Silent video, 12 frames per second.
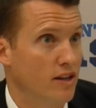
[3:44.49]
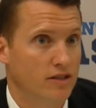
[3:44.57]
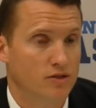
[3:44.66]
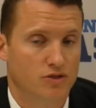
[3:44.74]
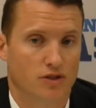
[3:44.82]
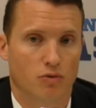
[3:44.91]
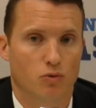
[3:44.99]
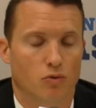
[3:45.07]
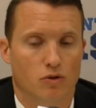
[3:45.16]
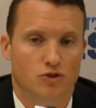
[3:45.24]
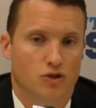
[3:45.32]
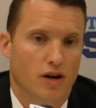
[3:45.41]
Like you said, we
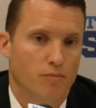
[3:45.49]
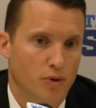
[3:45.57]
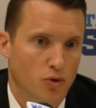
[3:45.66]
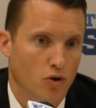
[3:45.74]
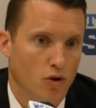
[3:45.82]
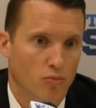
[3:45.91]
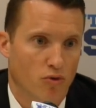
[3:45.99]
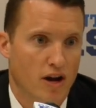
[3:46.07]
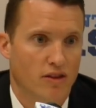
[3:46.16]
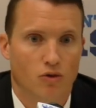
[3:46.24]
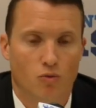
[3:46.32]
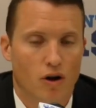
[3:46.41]
want to try and build our
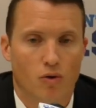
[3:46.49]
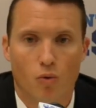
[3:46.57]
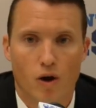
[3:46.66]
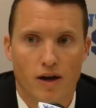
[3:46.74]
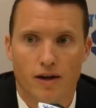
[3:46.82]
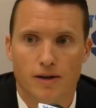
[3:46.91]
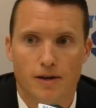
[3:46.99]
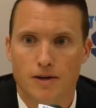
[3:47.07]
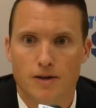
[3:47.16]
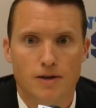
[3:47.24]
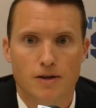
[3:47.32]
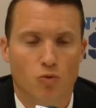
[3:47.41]
brand the right way,
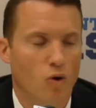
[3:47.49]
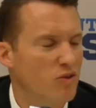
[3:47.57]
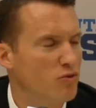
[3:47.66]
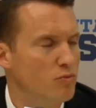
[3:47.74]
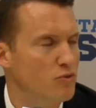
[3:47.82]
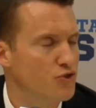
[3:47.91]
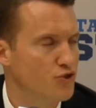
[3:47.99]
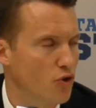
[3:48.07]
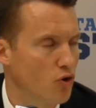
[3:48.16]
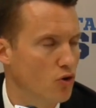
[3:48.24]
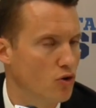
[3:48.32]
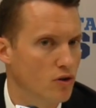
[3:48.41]
right from the
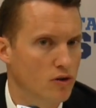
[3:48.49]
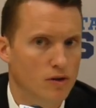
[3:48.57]
start.